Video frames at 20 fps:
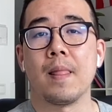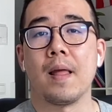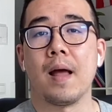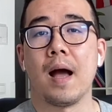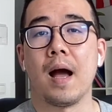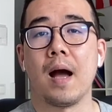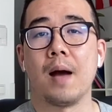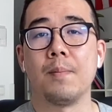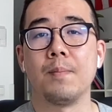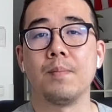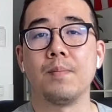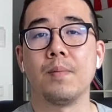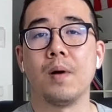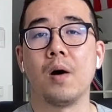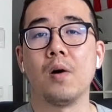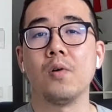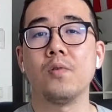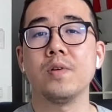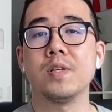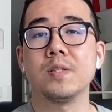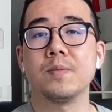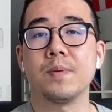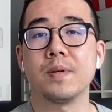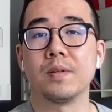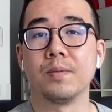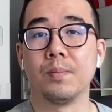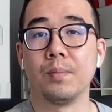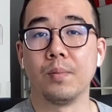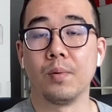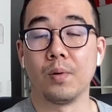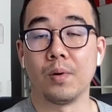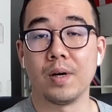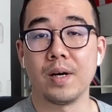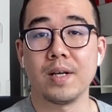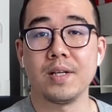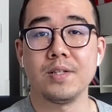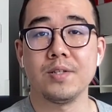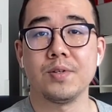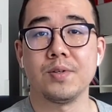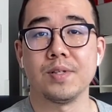I'm always been more
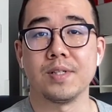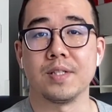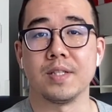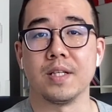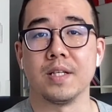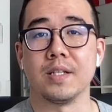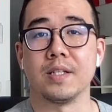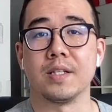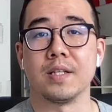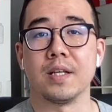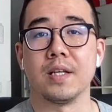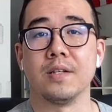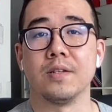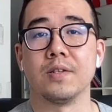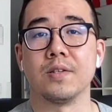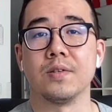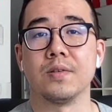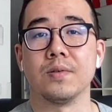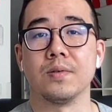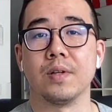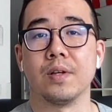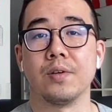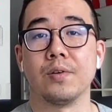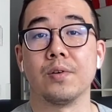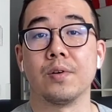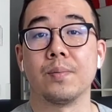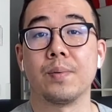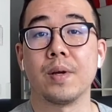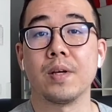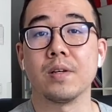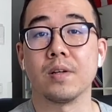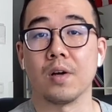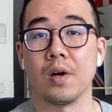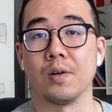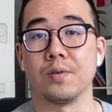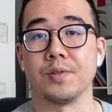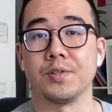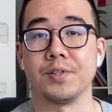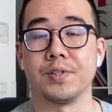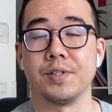interested into the European
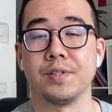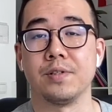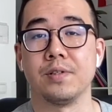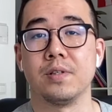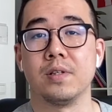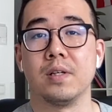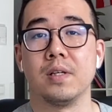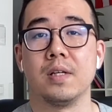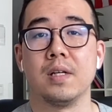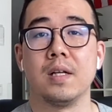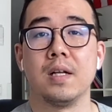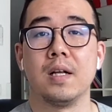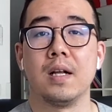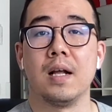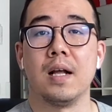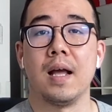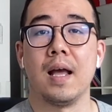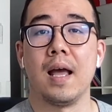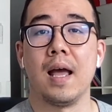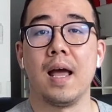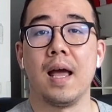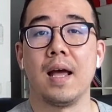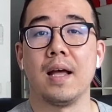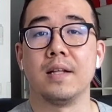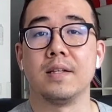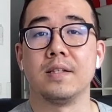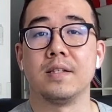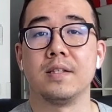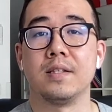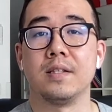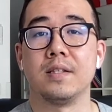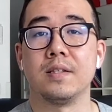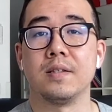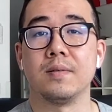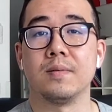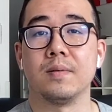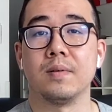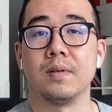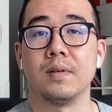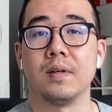culture, and
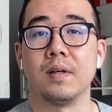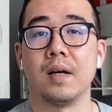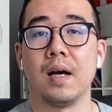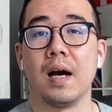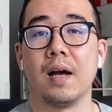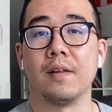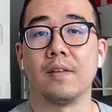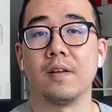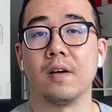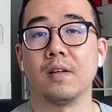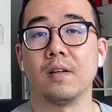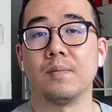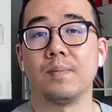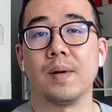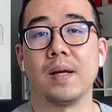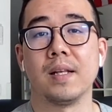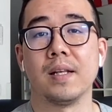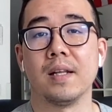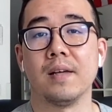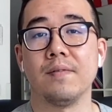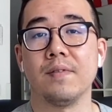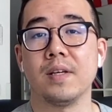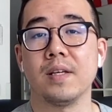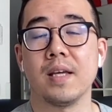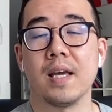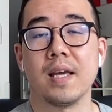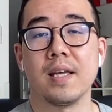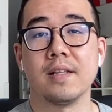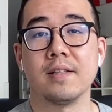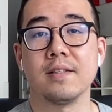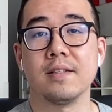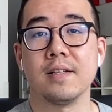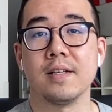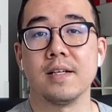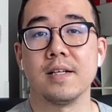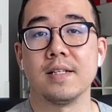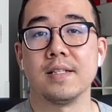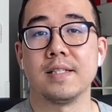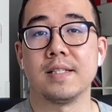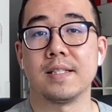I thought by living in
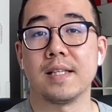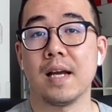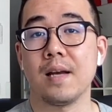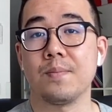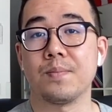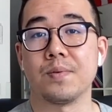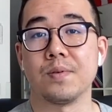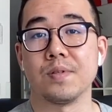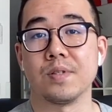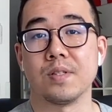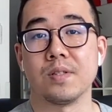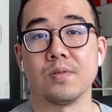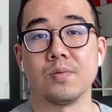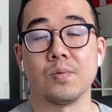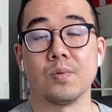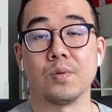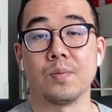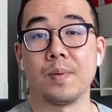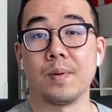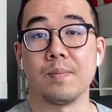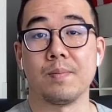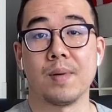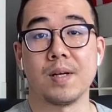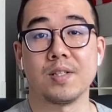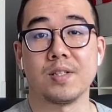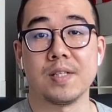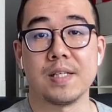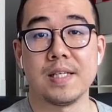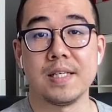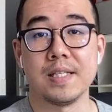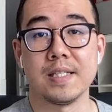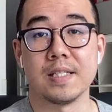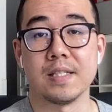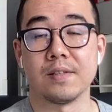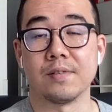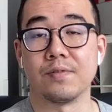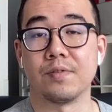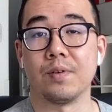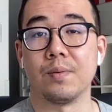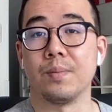Cyprus would be much
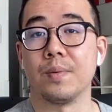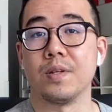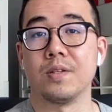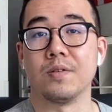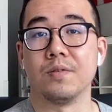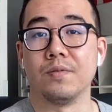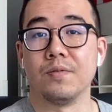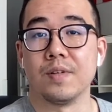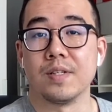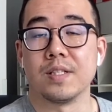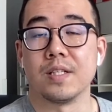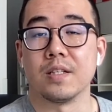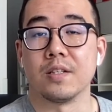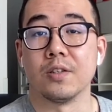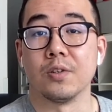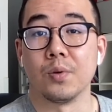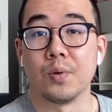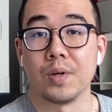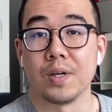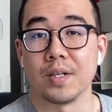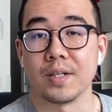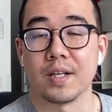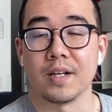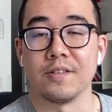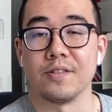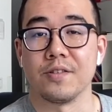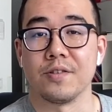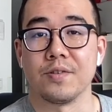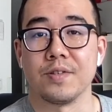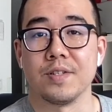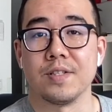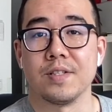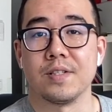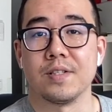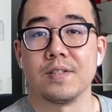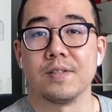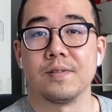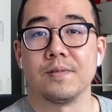easier for me to visit Nordic countries.